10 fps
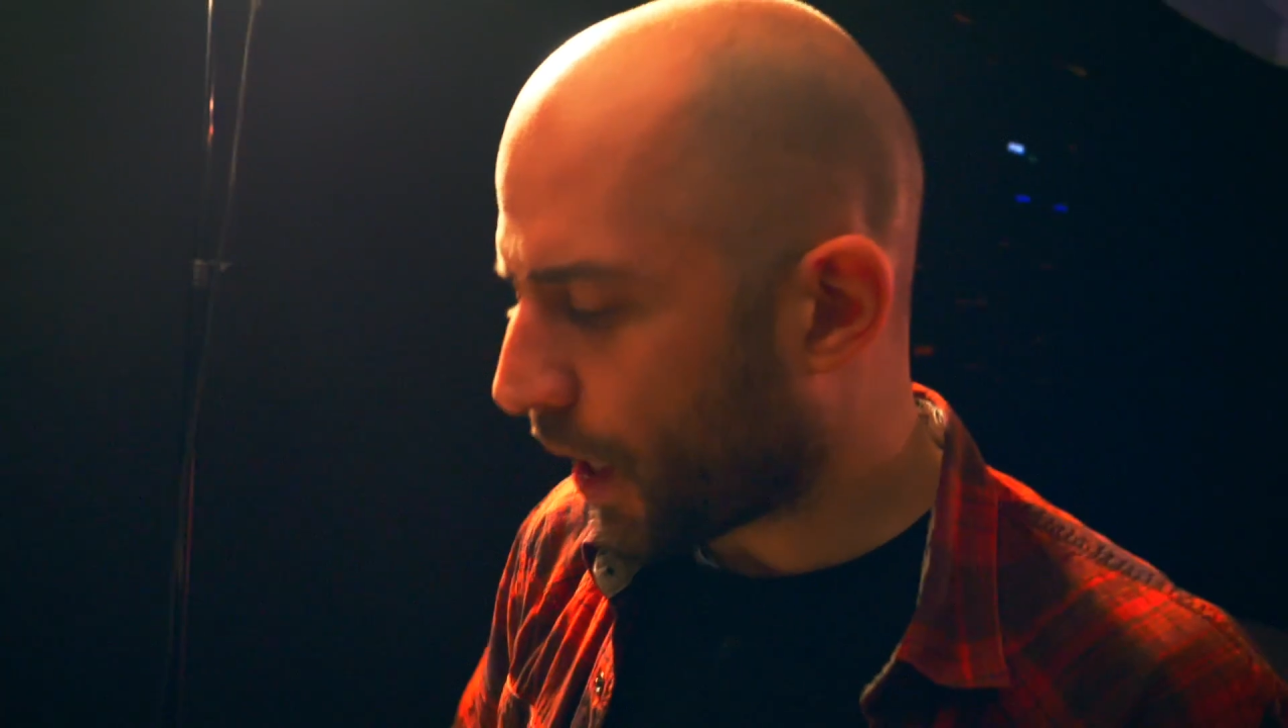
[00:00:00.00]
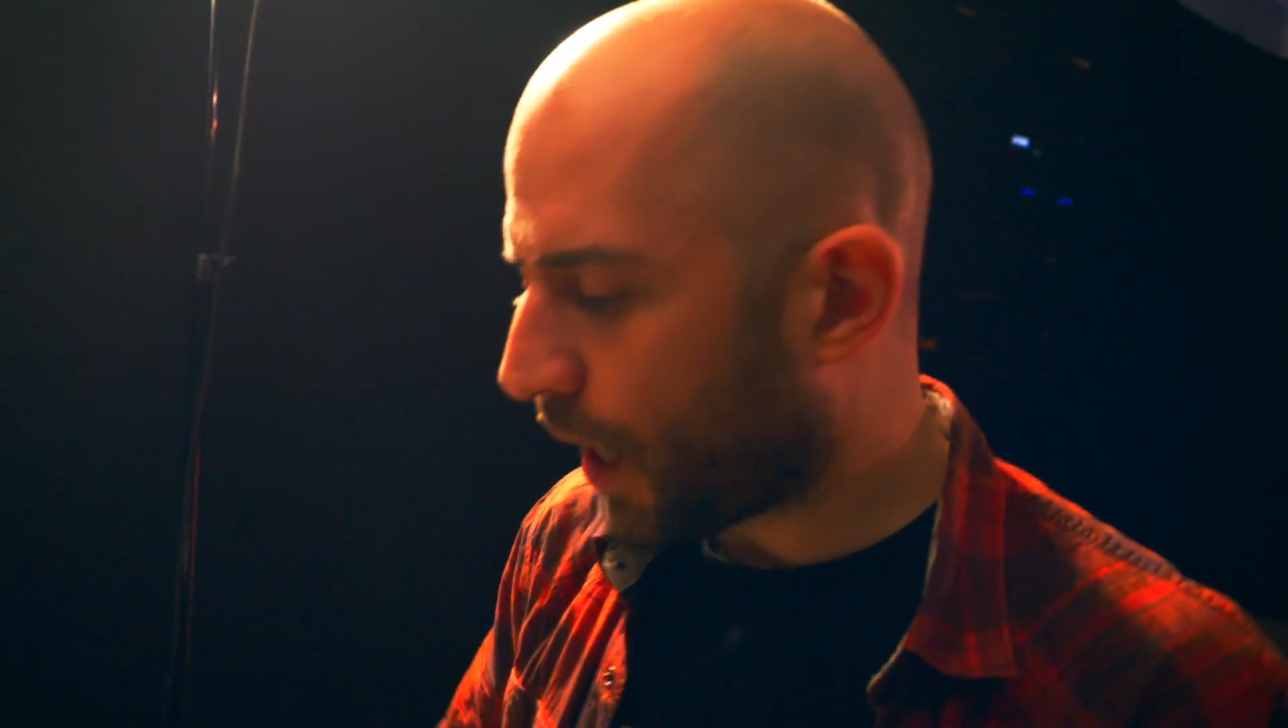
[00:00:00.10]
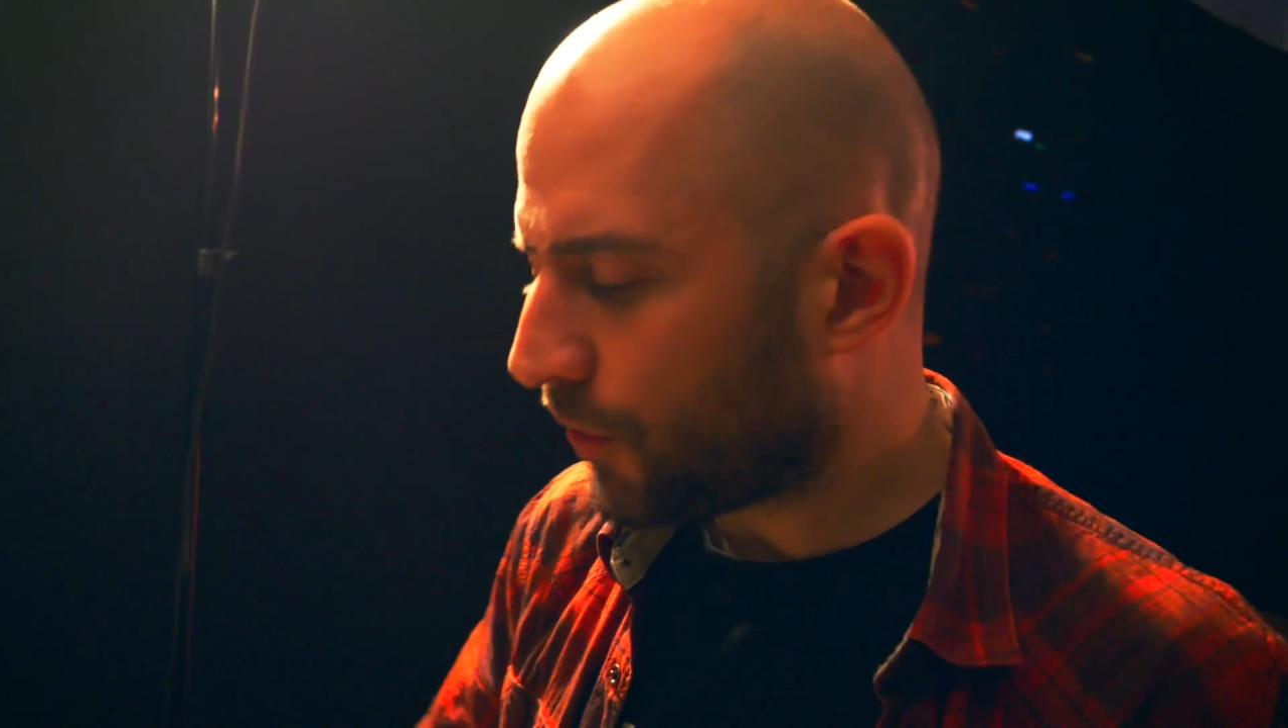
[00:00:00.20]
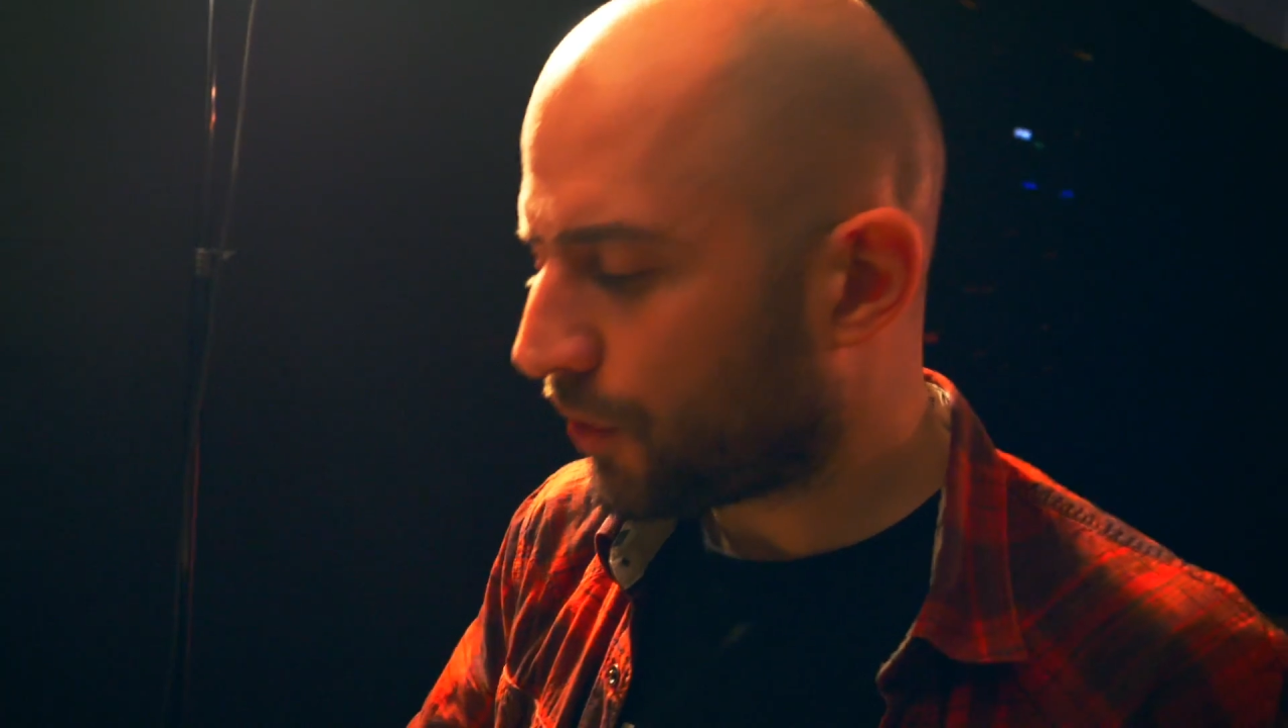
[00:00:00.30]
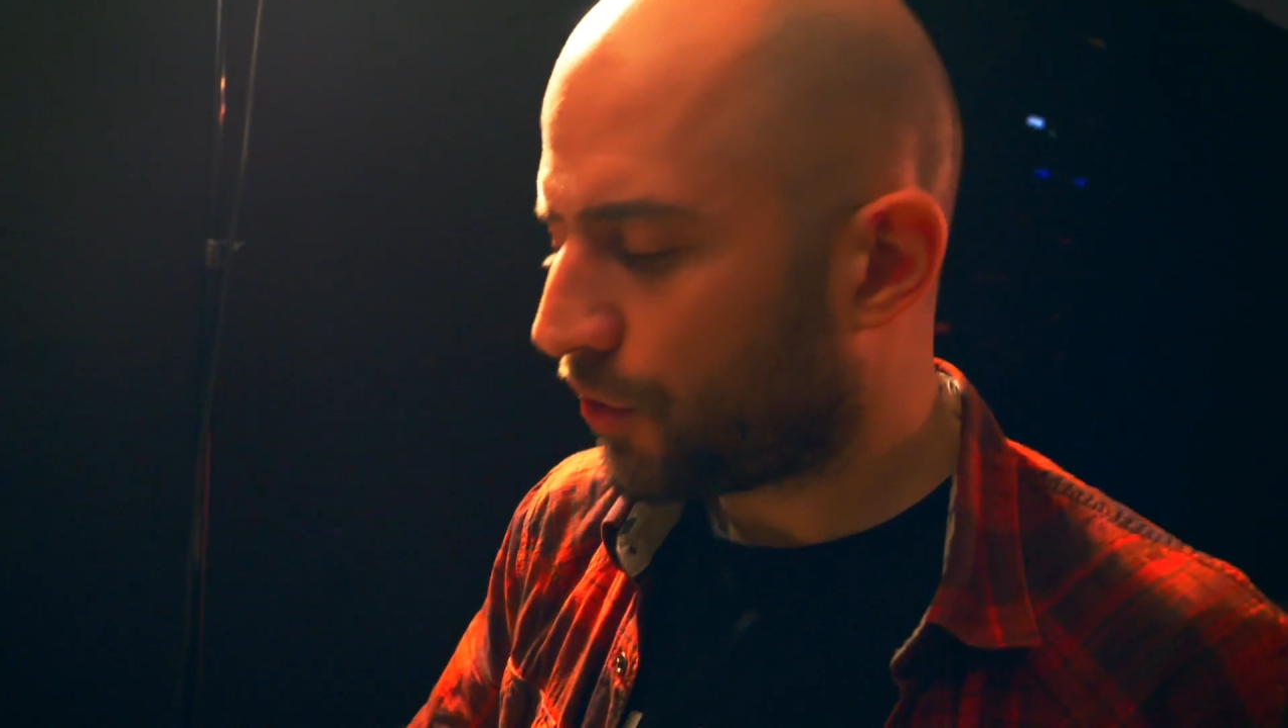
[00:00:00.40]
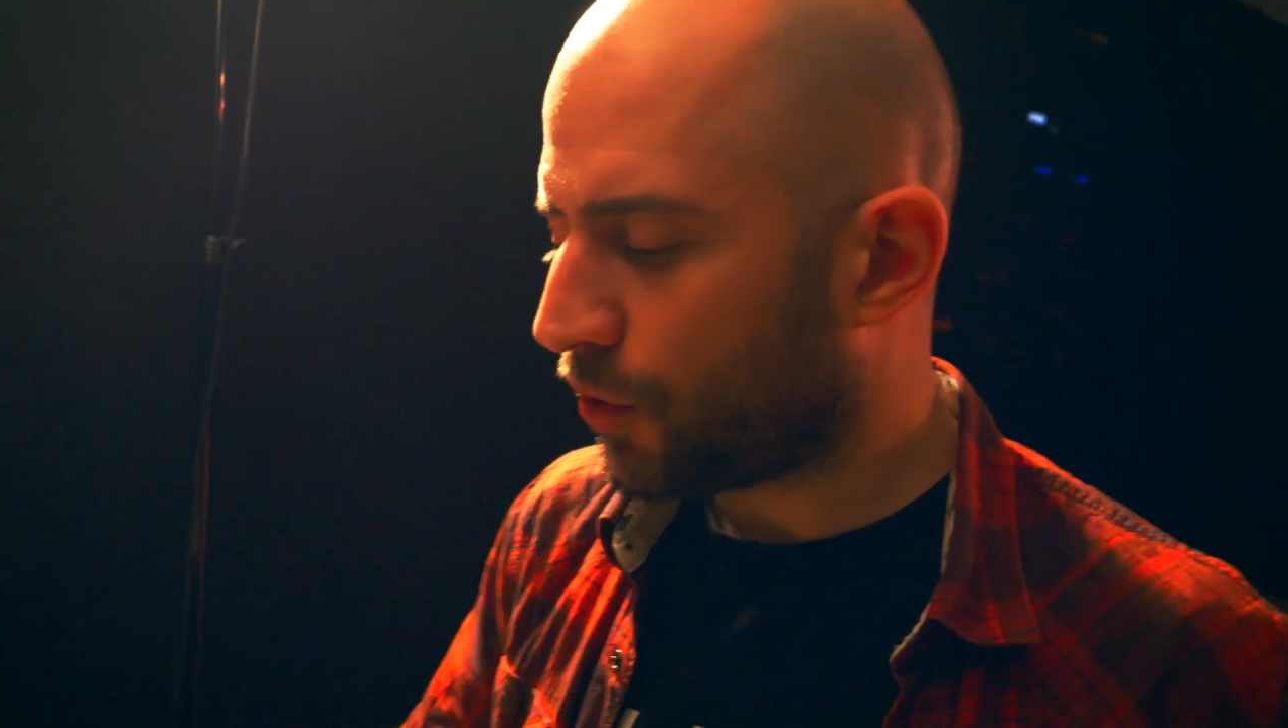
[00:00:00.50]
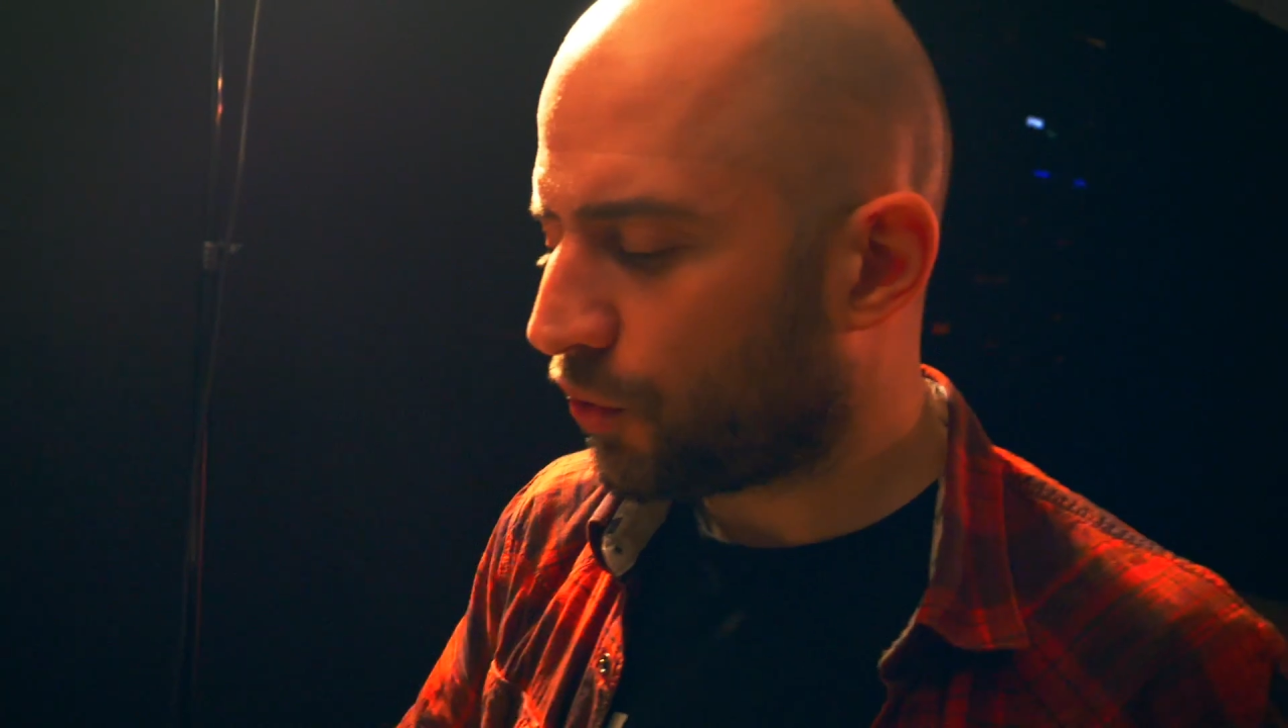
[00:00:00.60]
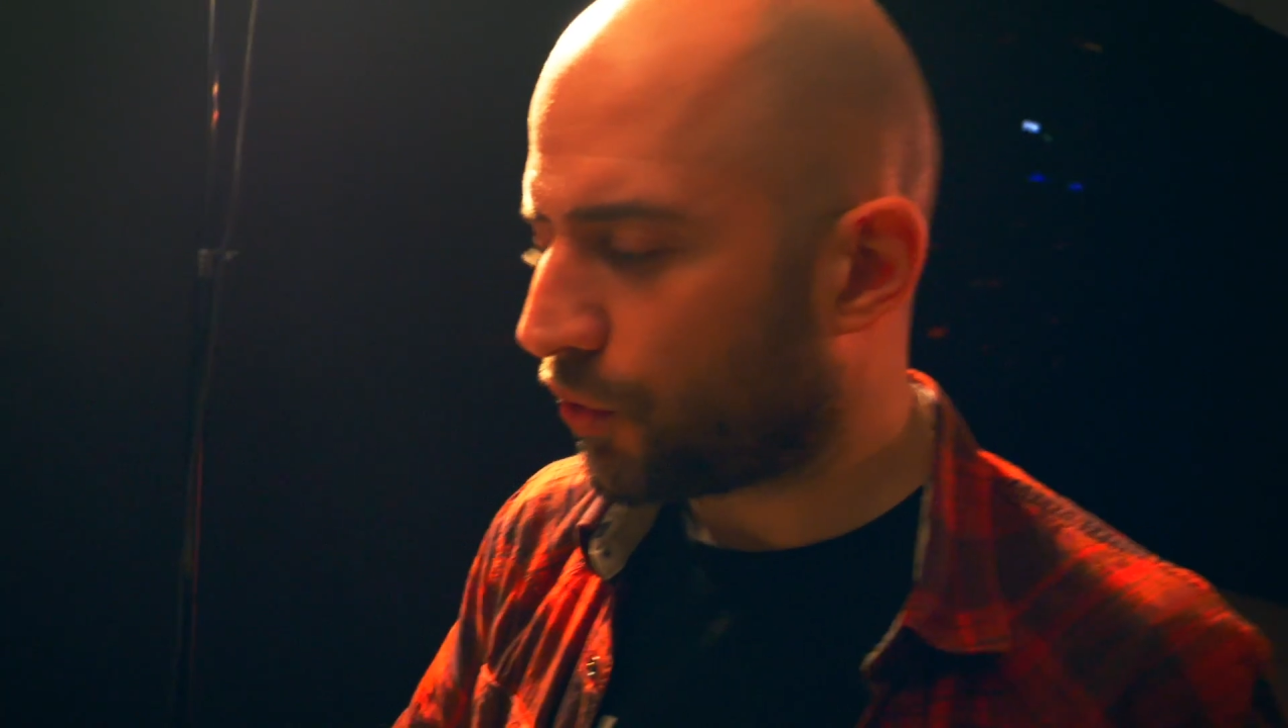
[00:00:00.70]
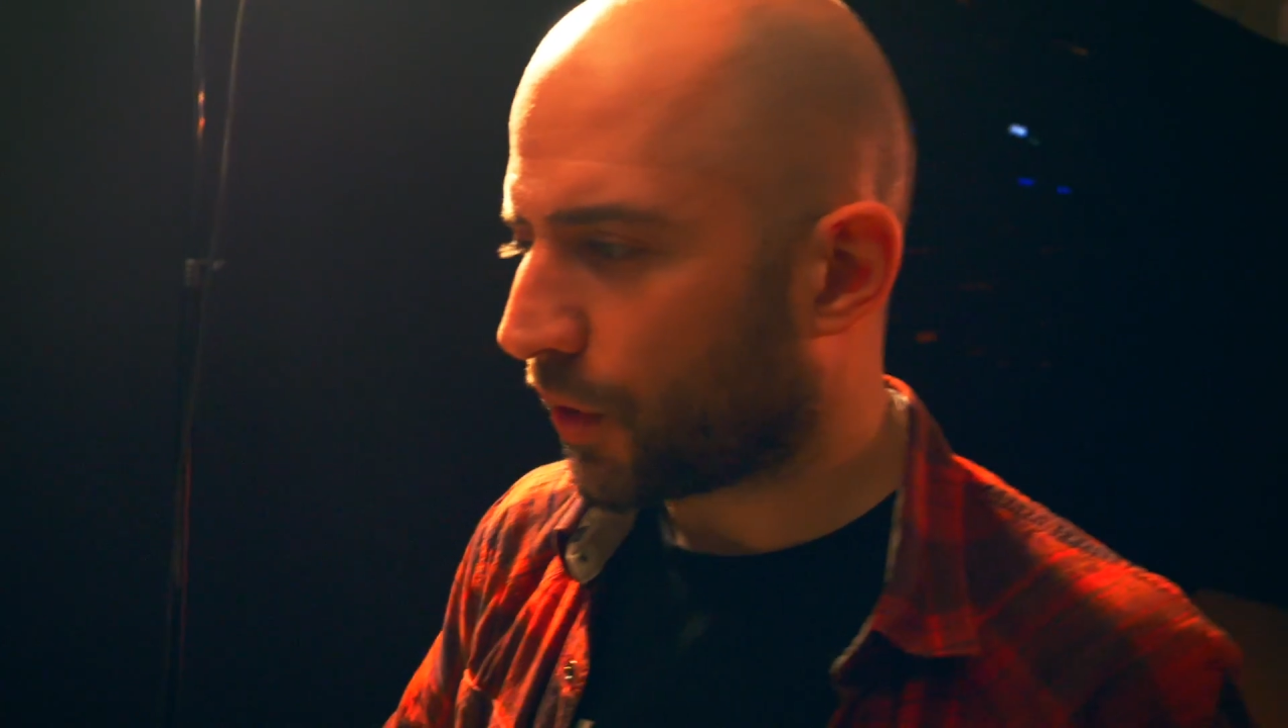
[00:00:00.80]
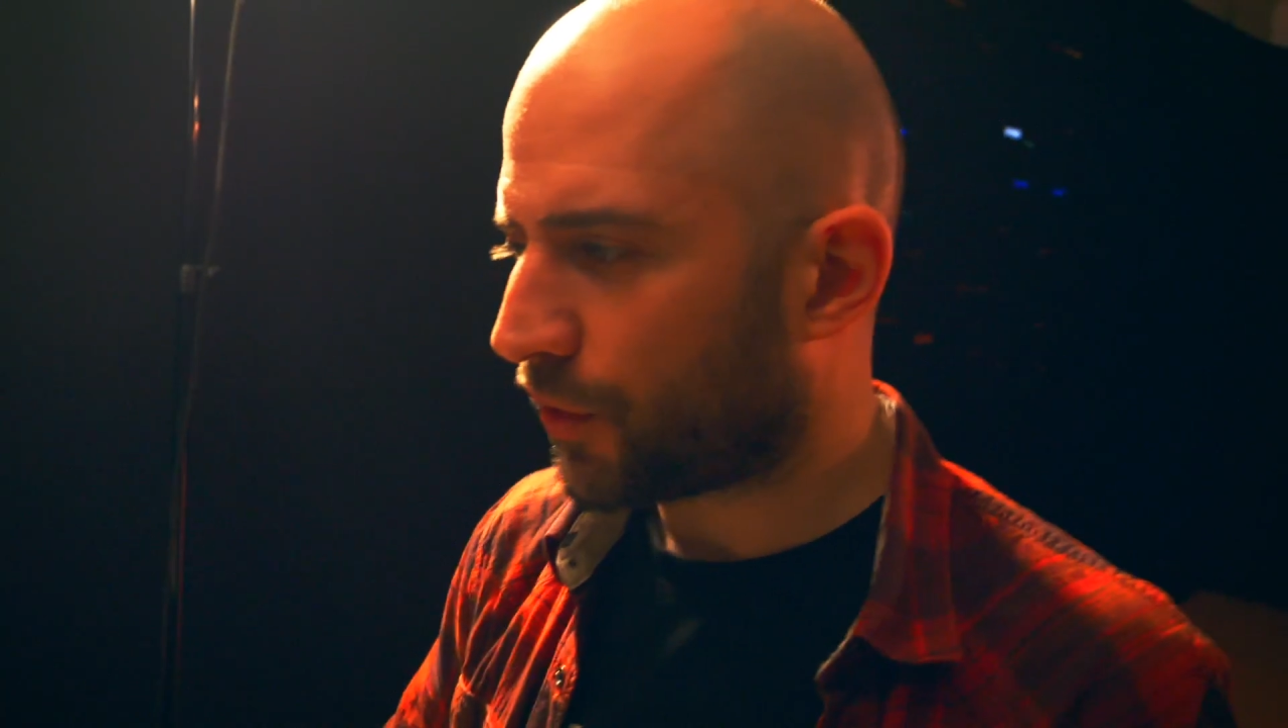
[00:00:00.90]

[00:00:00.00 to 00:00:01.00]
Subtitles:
it asks you to